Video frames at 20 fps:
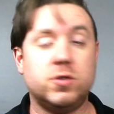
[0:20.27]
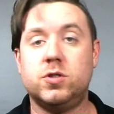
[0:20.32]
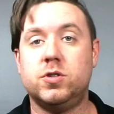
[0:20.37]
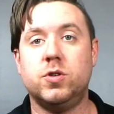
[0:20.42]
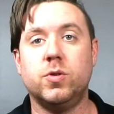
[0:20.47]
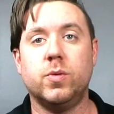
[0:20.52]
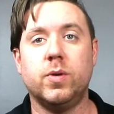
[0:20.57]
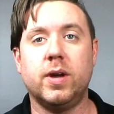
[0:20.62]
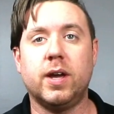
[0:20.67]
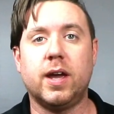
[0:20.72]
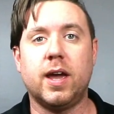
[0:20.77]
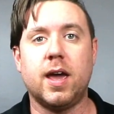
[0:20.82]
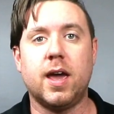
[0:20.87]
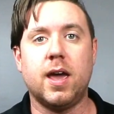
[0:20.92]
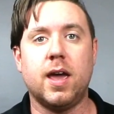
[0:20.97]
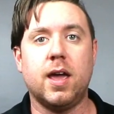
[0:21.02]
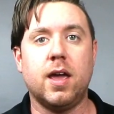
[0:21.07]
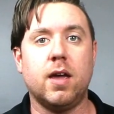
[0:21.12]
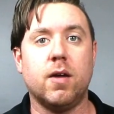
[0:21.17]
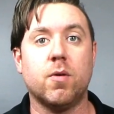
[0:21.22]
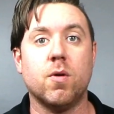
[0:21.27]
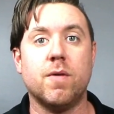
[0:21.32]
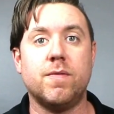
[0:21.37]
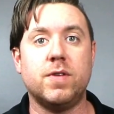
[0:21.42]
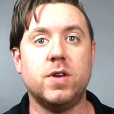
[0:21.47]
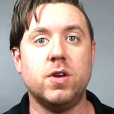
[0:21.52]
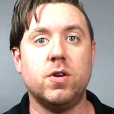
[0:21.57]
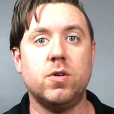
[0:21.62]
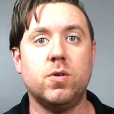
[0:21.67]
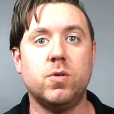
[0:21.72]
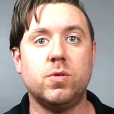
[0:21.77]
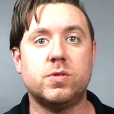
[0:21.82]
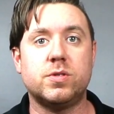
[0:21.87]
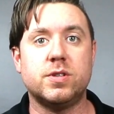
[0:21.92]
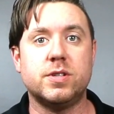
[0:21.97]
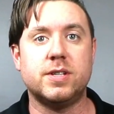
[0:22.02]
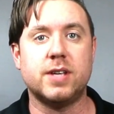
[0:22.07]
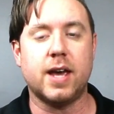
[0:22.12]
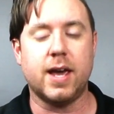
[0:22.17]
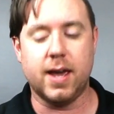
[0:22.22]
Doing a review
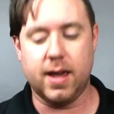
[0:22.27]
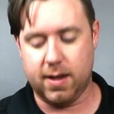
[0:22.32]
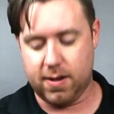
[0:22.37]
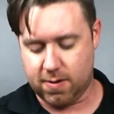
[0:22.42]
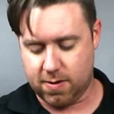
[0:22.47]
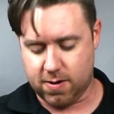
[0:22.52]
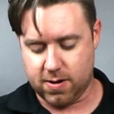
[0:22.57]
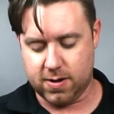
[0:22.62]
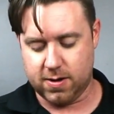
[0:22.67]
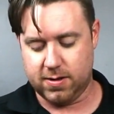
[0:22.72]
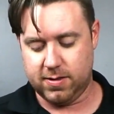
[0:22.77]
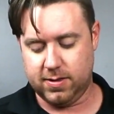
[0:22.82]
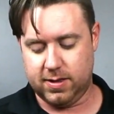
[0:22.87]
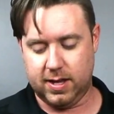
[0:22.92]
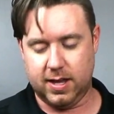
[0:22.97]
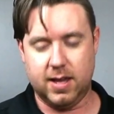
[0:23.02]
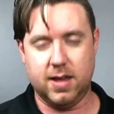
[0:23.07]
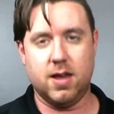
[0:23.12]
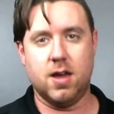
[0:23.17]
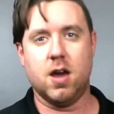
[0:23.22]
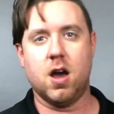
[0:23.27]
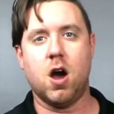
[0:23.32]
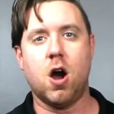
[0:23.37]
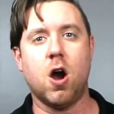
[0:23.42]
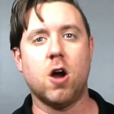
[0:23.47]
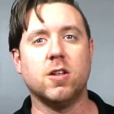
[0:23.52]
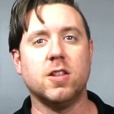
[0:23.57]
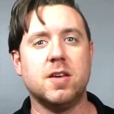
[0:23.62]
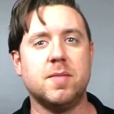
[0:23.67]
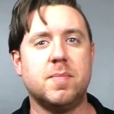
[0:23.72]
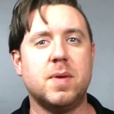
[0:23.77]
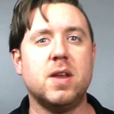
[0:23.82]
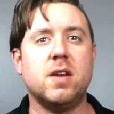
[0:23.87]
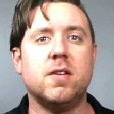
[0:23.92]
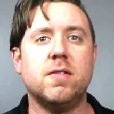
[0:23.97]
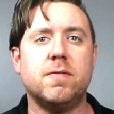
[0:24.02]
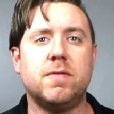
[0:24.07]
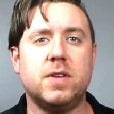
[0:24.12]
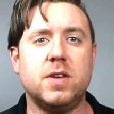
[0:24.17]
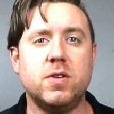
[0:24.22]
today on the Harley
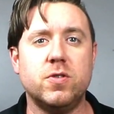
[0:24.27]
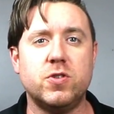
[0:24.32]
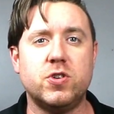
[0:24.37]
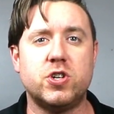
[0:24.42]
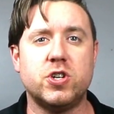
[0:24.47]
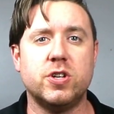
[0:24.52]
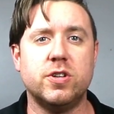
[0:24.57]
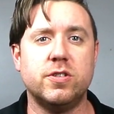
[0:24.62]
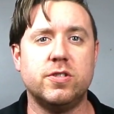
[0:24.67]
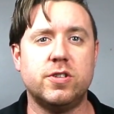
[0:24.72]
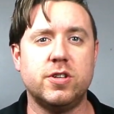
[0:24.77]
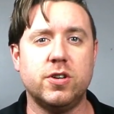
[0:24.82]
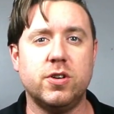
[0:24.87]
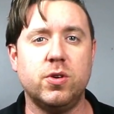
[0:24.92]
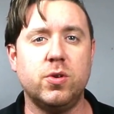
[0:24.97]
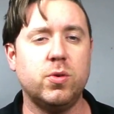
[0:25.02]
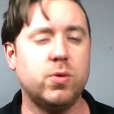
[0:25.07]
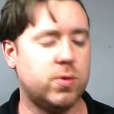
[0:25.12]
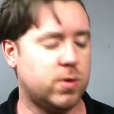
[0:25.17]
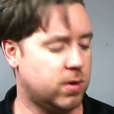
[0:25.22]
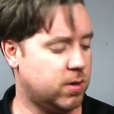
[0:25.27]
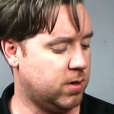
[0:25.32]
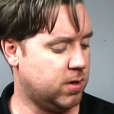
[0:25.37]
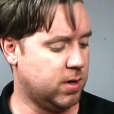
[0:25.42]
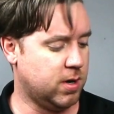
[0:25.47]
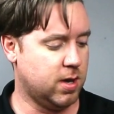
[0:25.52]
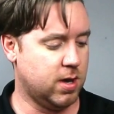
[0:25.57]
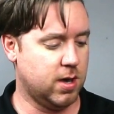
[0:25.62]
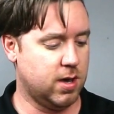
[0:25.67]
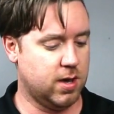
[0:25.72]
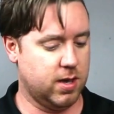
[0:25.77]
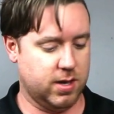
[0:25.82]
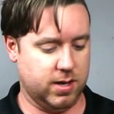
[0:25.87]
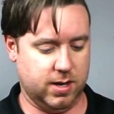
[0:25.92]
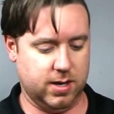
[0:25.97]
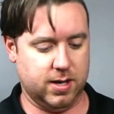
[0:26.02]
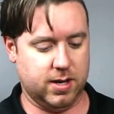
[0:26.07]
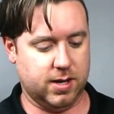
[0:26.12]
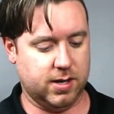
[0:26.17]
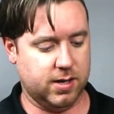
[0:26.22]
Benton Fusion-II.
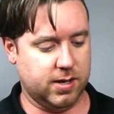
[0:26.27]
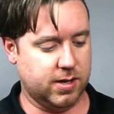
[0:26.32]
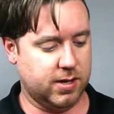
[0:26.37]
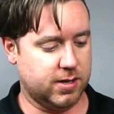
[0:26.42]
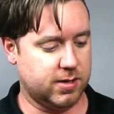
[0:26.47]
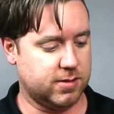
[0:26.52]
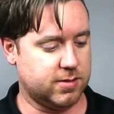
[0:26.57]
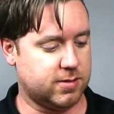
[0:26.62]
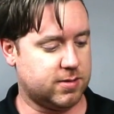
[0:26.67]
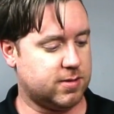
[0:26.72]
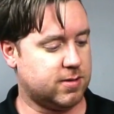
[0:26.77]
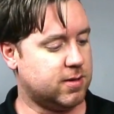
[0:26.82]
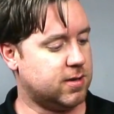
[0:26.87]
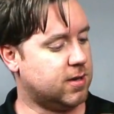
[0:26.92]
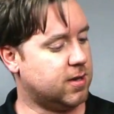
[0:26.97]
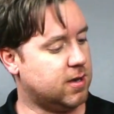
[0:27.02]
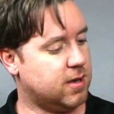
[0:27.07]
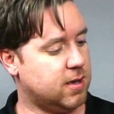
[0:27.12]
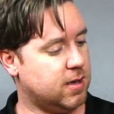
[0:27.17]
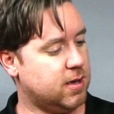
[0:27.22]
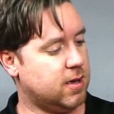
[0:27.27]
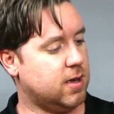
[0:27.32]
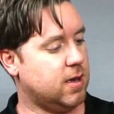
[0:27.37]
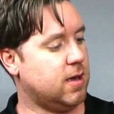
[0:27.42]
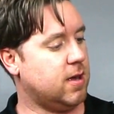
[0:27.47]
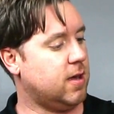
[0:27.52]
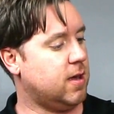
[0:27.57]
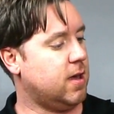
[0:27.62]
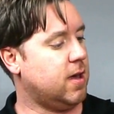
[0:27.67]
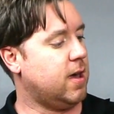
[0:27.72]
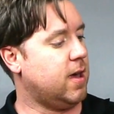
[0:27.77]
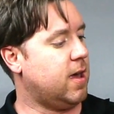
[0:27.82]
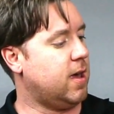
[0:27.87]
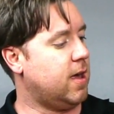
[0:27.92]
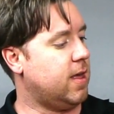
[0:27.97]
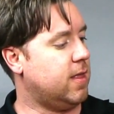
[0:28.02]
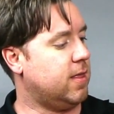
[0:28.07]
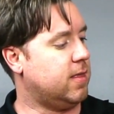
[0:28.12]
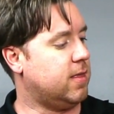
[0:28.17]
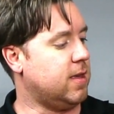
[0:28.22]
It is
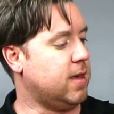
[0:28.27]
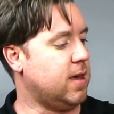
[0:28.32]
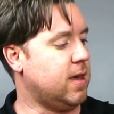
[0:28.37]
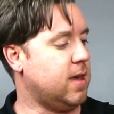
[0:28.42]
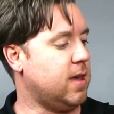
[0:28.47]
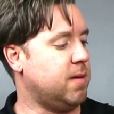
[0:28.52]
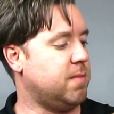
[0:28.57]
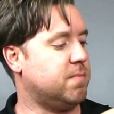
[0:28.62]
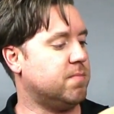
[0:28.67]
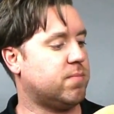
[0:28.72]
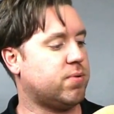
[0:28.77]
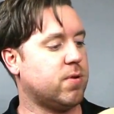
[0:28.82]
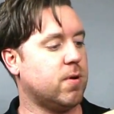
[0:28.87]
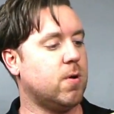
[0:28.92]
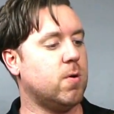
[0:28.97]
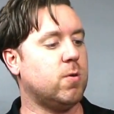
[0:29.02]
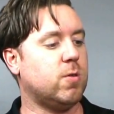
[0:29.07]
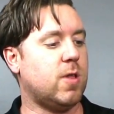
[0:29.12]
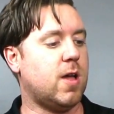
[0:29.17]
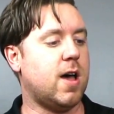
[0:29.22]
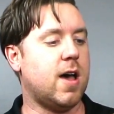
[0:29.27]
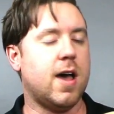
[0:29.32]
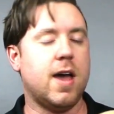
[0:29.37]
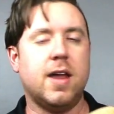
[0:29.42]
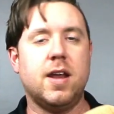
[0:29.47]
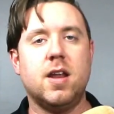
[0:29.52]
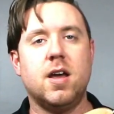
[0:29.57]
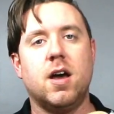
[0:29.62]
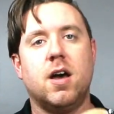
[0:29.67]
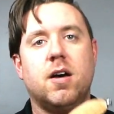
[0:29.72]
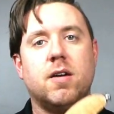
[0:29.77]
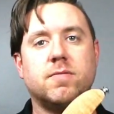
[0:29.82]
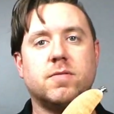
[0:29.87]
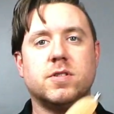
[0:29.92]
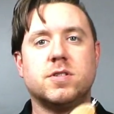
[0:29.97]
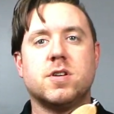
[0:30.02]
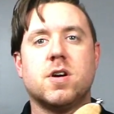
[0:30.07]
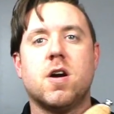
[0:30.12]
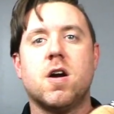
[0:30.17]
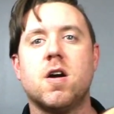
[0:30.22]
the pro line of
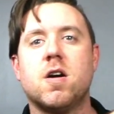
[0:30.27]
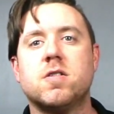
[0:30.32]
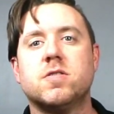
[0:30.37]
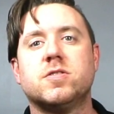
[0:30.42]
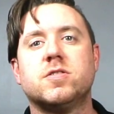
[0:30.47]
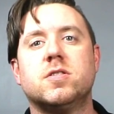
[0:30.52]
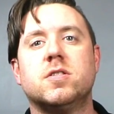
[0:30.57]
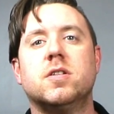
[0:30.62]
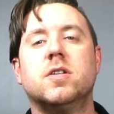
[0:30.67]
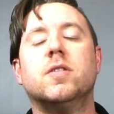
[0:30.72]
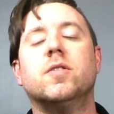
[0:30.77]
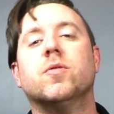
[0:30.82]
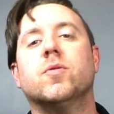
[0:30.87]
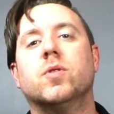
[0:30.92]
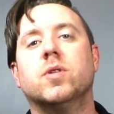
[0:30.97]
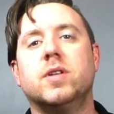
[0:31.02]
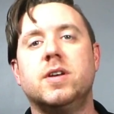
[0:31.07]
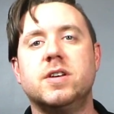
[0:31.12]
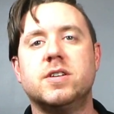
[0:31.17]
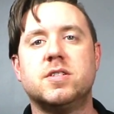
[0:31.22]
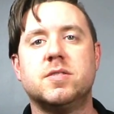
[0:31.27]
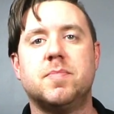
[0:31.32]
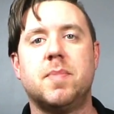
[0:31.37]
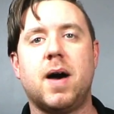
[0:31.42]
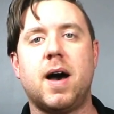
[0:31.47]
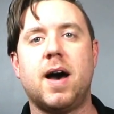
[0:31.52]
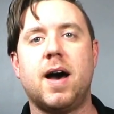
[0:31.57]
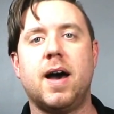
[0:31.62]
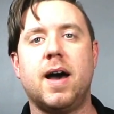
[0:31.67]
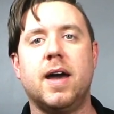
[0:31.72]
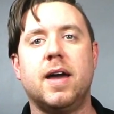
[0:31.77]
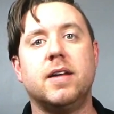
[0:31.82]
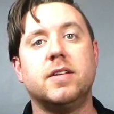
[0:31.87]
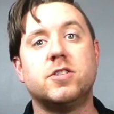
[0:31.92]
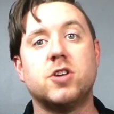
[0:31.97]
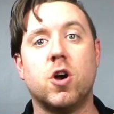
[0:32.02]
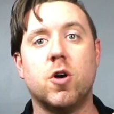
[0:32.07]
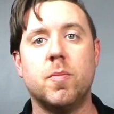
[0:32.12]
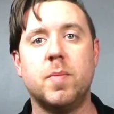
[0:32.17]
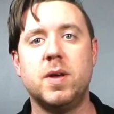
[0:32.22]
guitars released by
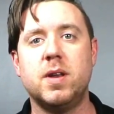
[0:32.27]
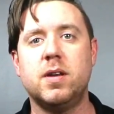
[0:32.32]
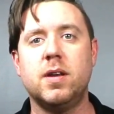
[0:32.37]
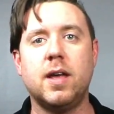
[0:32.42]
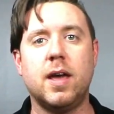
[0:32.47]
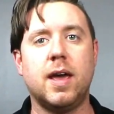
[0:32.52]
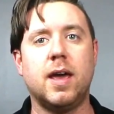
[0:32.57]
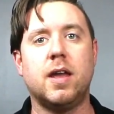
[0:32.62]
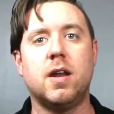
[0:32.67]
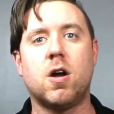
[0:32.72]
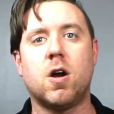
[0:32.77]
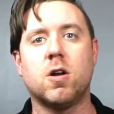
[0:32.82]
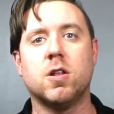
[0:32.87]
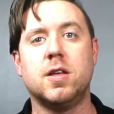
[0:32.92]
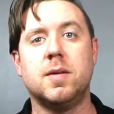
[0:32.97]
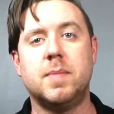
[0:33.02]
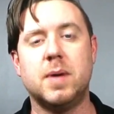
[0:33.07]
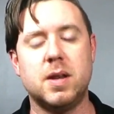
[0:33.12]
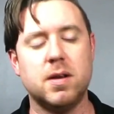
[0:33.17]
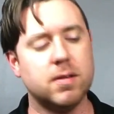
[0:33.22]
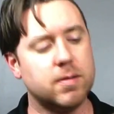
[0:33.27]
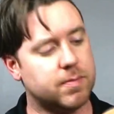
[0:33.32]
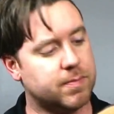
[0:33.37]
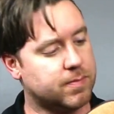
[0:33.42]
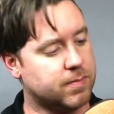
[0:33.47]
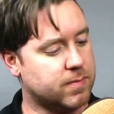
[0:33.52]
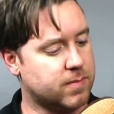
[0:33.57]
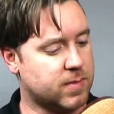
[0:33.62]
Thomann and Harley Benton.